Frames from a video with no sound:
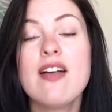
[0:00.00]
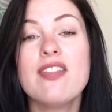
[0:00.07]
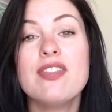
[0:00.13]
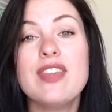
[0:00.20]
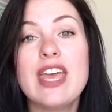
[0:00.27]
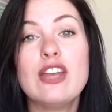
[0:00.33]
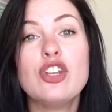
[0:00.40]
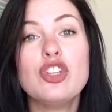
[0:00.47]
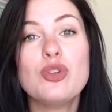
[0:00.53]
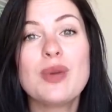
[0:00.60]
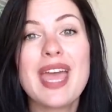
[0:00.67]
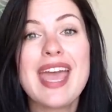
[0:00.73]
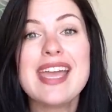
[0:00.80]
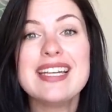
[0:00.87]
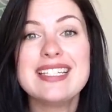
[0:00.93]
then you
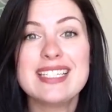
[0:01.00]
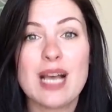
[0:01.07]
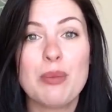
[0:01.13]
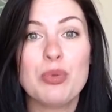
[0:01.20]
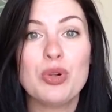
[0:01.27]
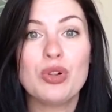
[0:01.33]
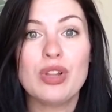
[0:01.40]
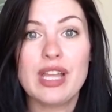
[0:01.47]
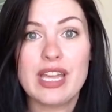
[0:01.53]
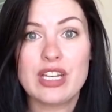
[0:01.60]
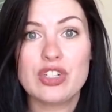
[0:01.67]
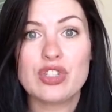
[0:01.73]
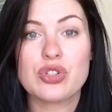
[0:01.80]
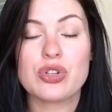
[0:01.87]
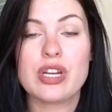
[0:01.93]
get a double
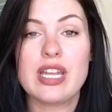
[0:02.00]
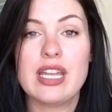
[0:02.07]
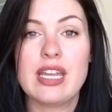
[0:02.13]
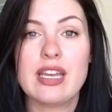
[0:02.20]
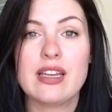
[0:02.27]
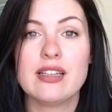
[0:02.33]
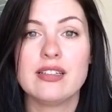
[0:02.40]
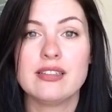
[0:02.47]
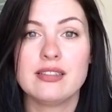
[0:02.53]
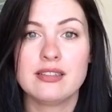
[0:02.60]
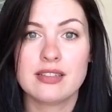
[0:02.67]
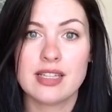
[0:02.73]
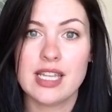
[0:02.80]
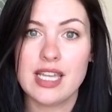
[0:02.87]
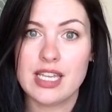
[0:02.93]
entry
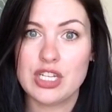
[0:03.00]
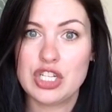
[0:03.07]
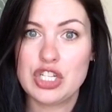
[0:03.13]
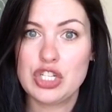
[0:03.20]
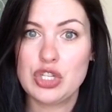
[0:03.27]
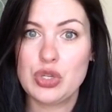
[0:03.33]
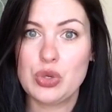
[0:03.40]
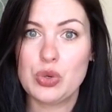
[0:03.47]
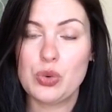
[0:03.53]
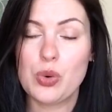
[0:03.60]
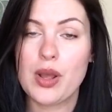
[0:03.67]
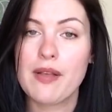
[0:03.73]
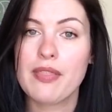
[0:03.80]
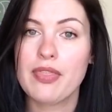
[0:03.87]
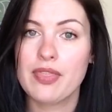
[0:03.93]

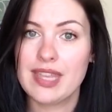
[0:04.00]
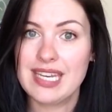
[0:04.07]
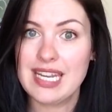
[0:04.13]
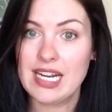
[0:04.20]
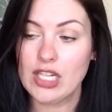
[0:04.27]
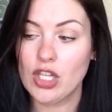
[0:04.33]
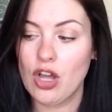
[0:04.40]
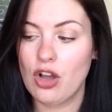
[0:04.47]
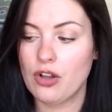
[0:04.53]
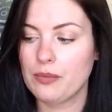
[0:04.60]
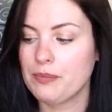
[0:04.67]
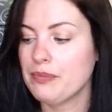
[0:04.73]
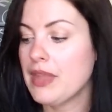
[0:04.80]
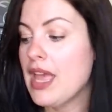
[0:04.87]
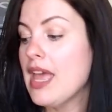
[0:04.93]
into the knit along.